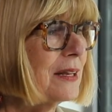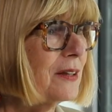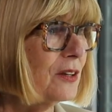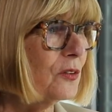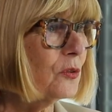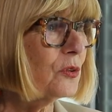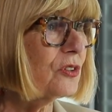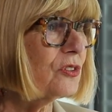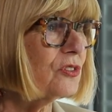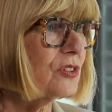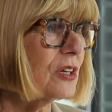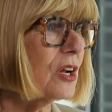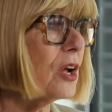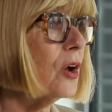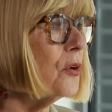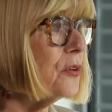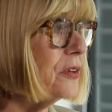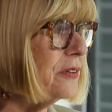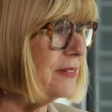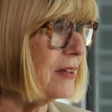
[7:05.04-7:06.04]
and in order to
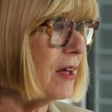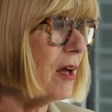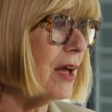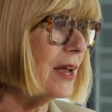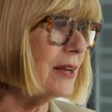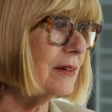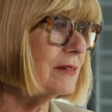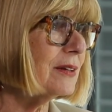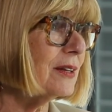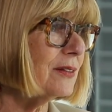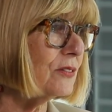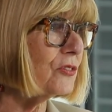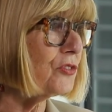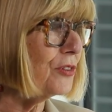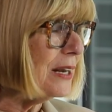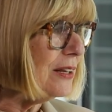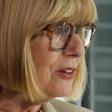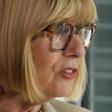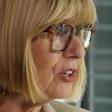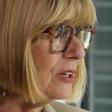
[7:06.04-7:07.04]
co-design
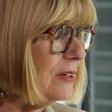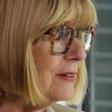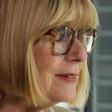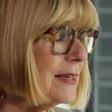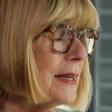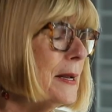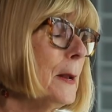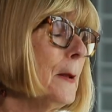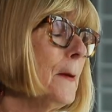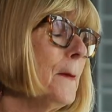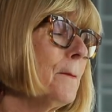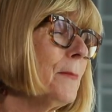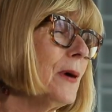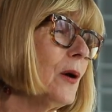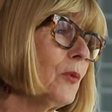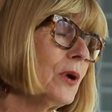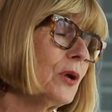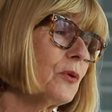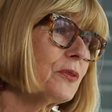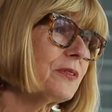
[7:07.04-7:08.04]
strategies,
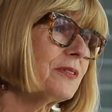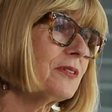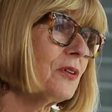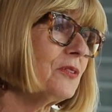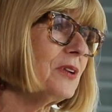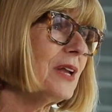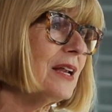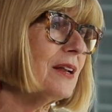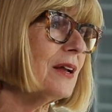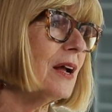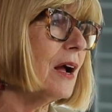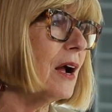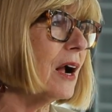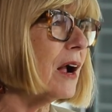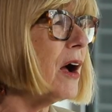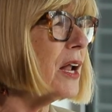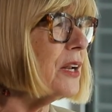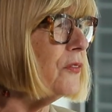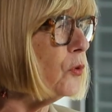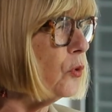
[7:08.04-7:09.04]
but we also need a
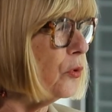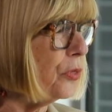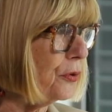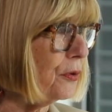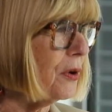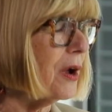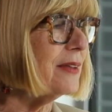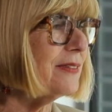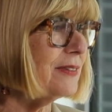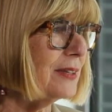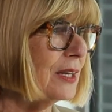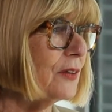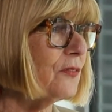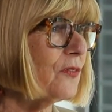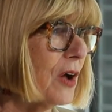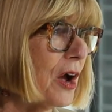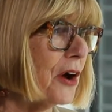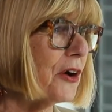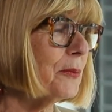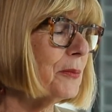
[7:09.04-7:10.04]
kind of authorising
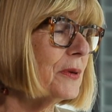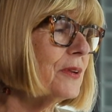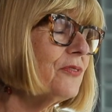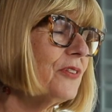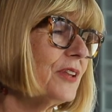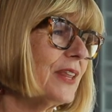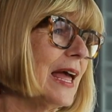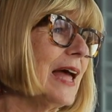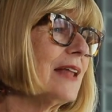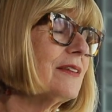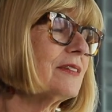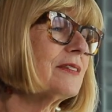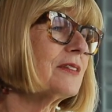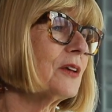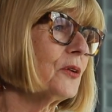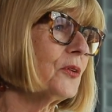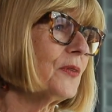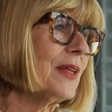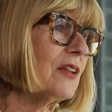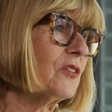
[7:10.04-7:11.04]
environment for that.
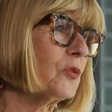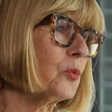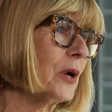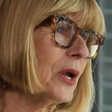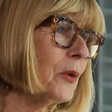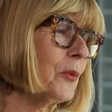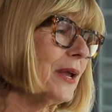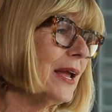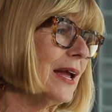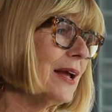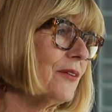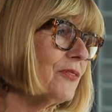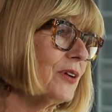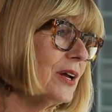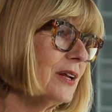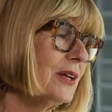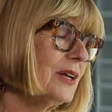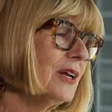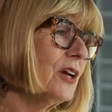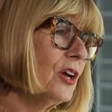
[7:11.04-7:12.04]
So that's where we have
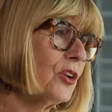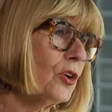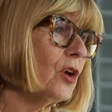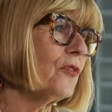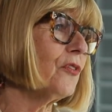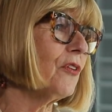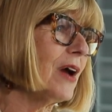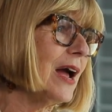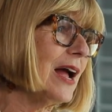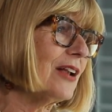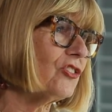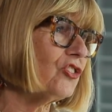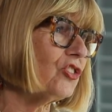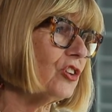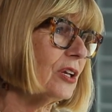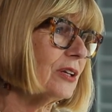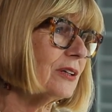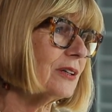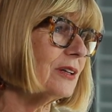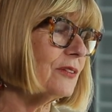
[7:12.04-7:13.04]
an
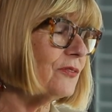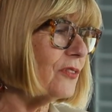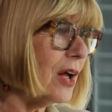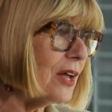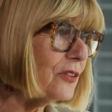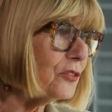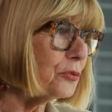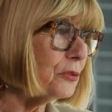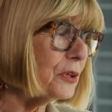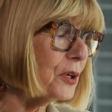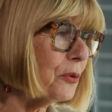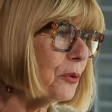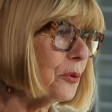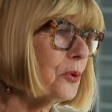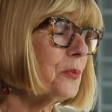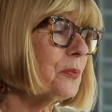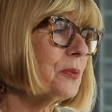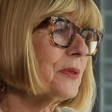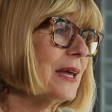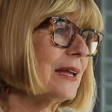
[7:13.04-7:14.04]
overarching advisory
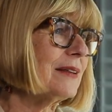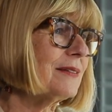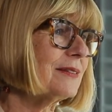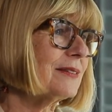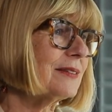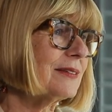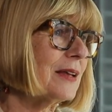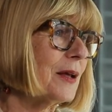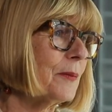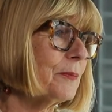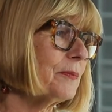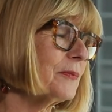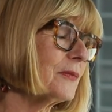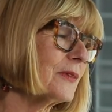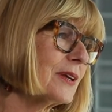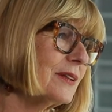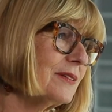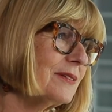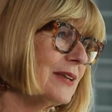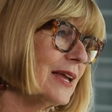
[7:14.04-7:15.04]
group that
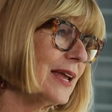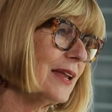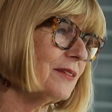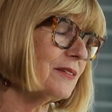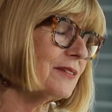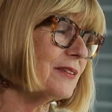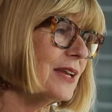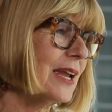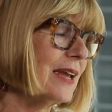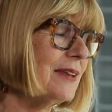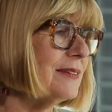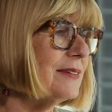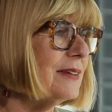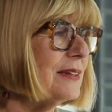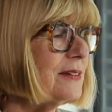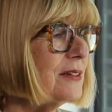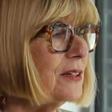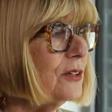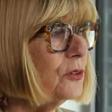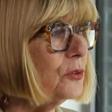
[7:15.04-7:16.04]
contains the
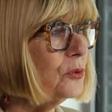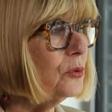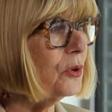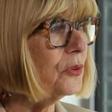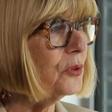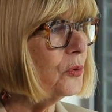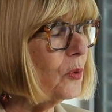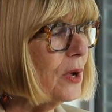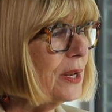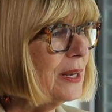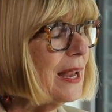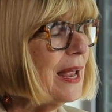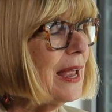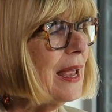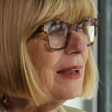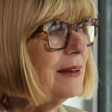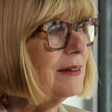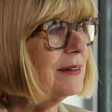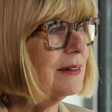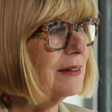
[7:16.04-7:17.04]
ACTU on the one
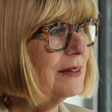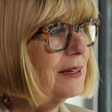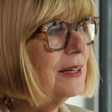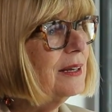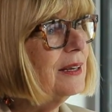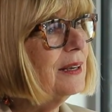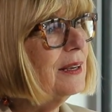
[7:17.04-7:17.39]
hand and